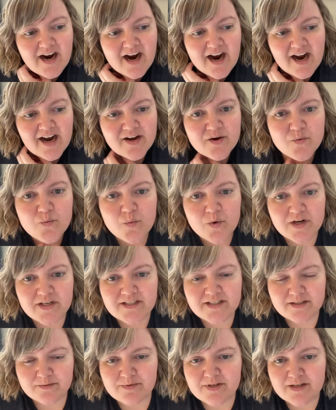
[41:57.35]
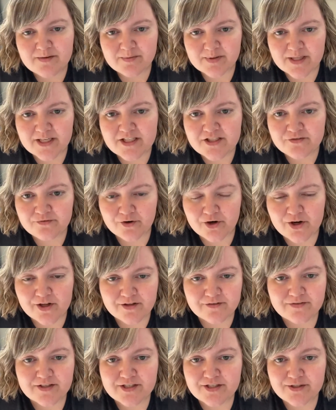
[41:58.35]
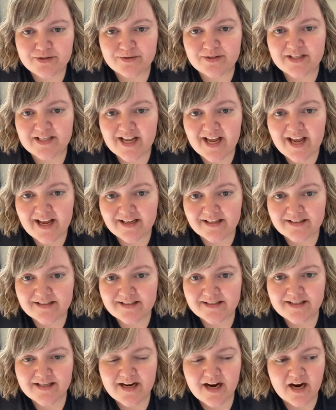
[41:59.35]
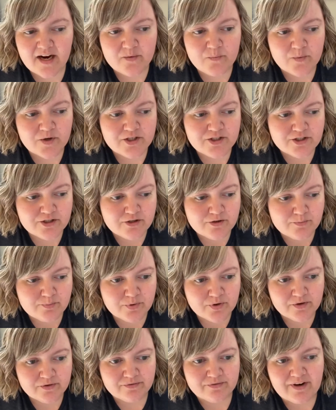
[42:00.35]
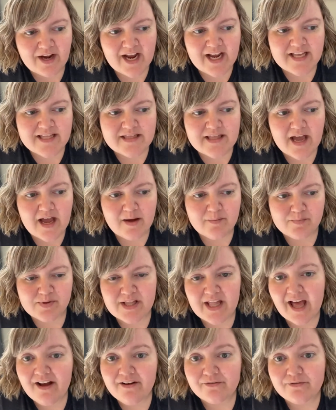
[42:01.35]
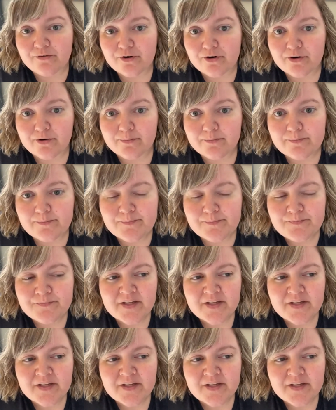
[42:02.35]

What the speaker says: I want to be a place for all of us to connect. I want to provide that platform.